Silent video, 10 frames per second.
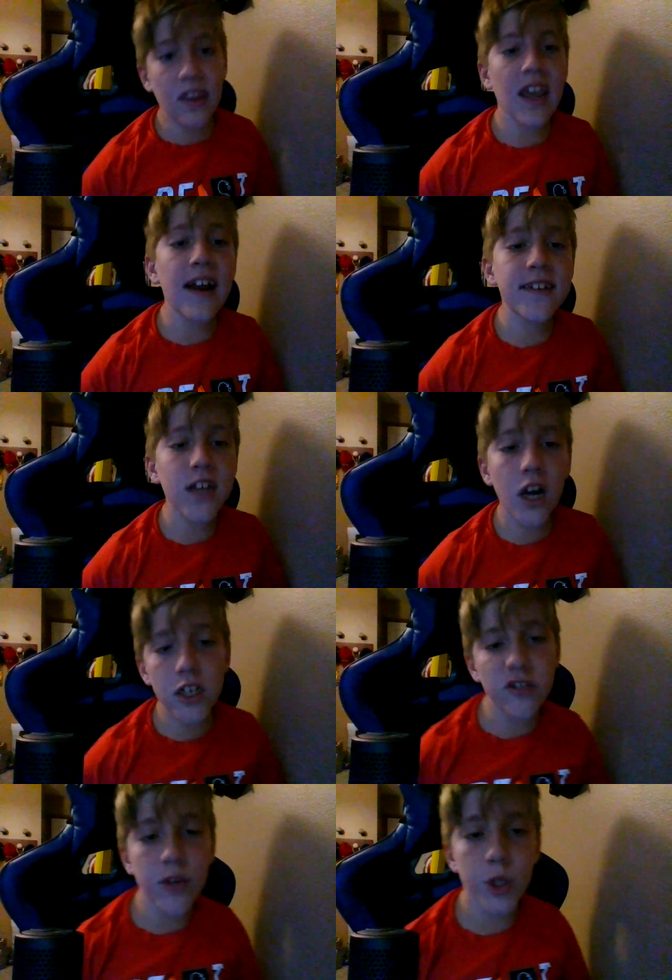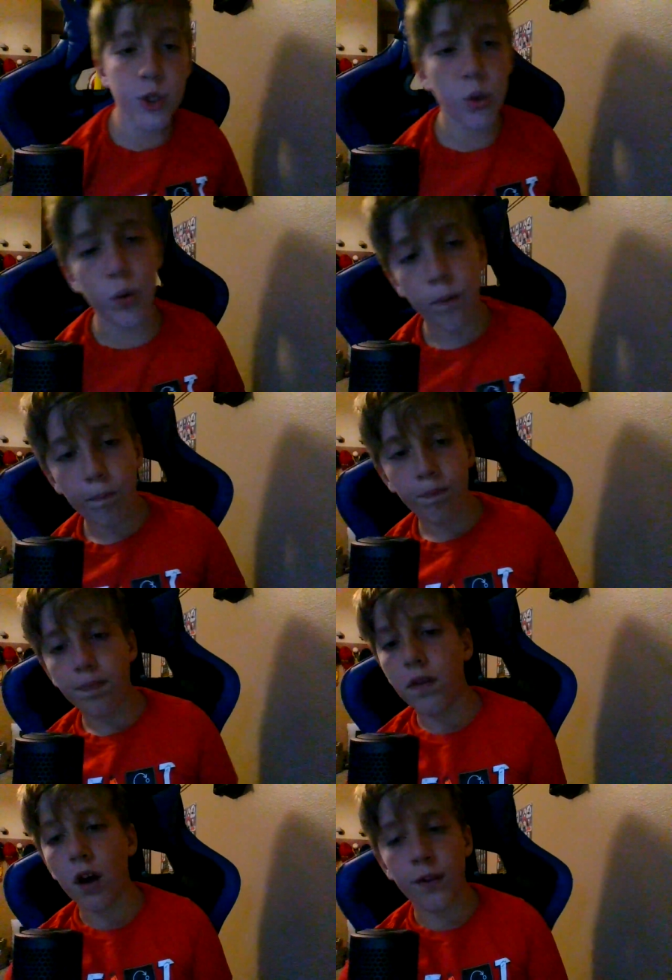it is controversial,
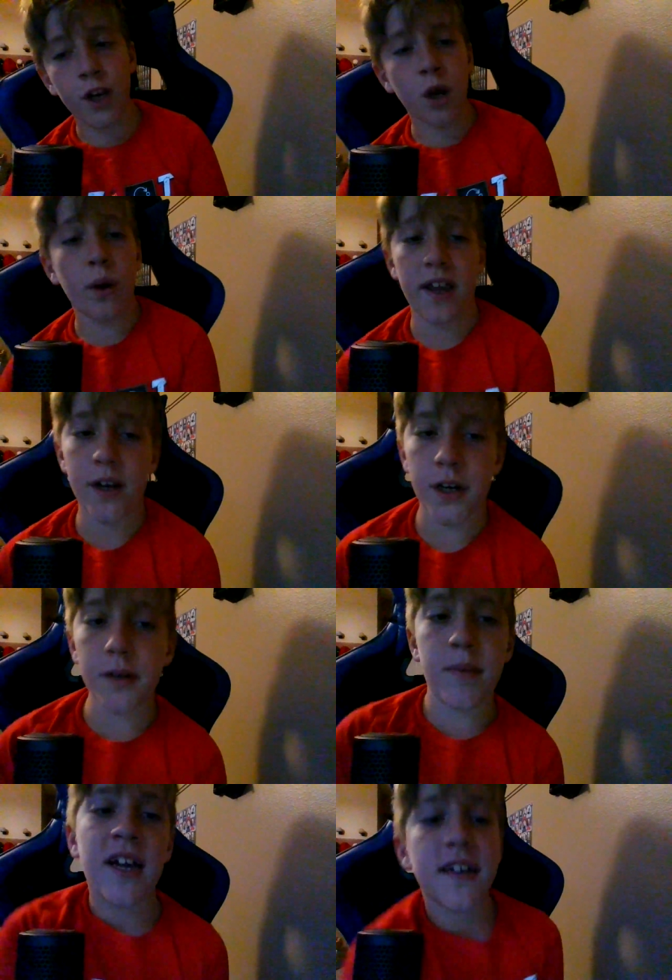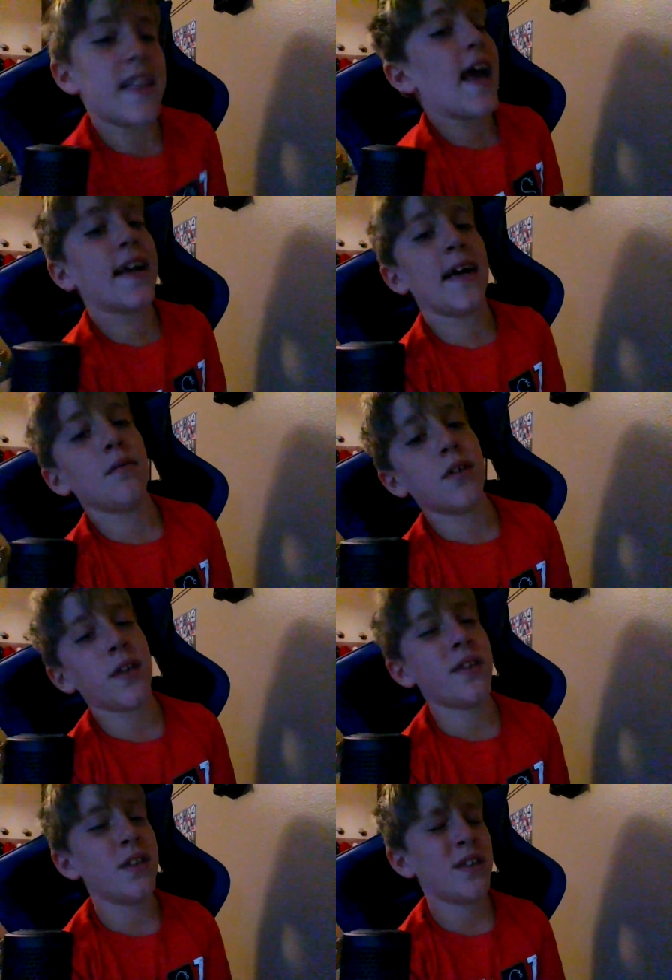the no hitter, because that guy
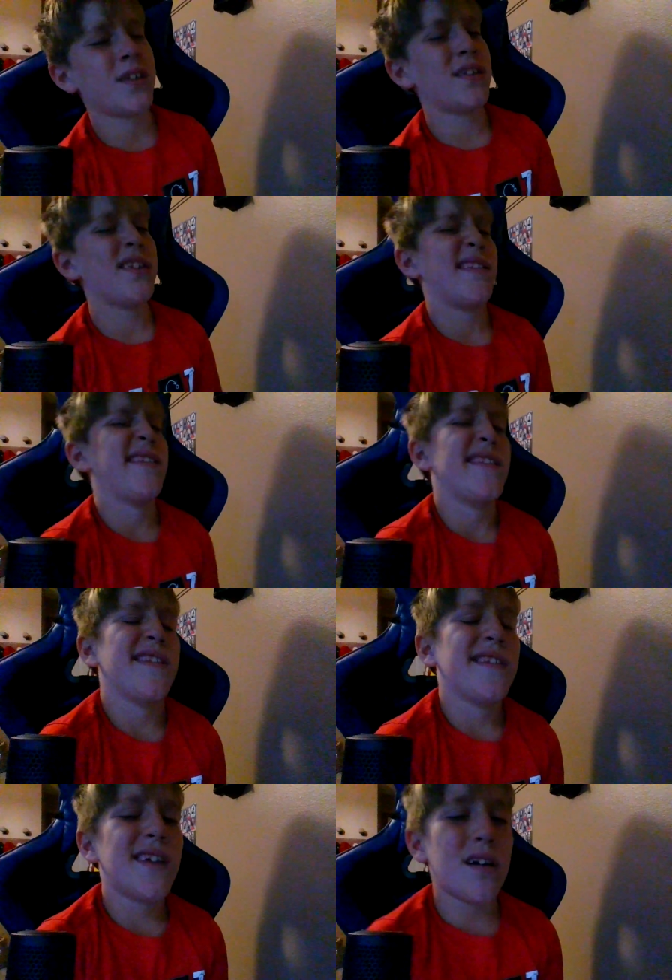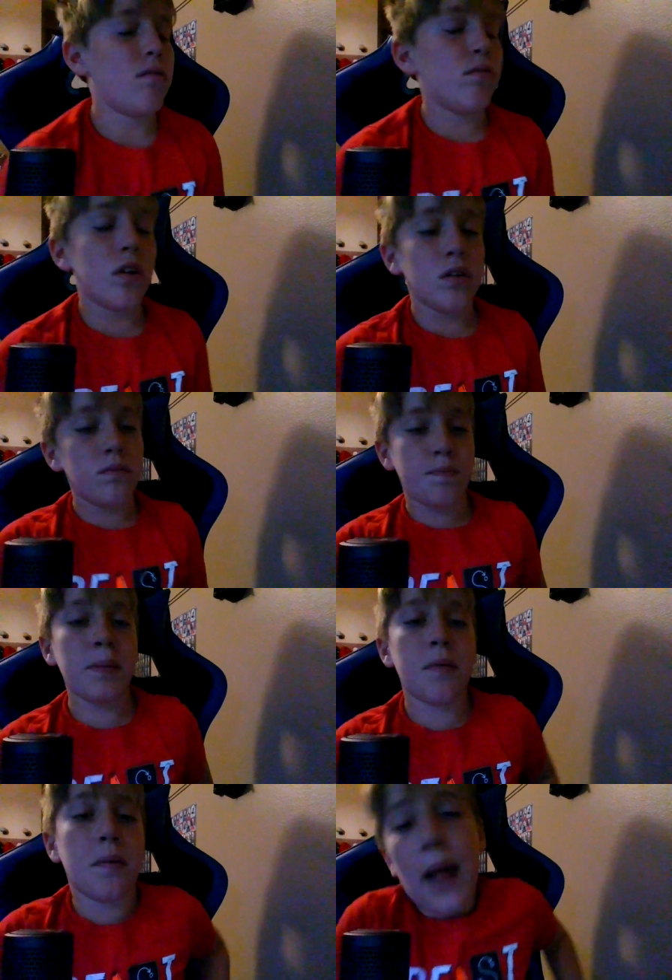was, I don't know,
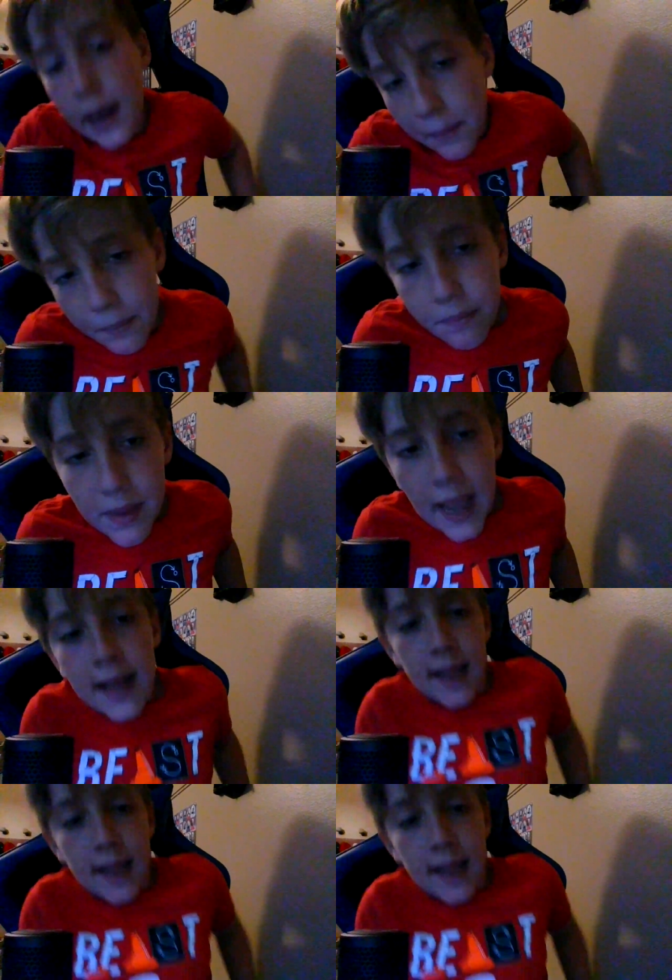people were mad at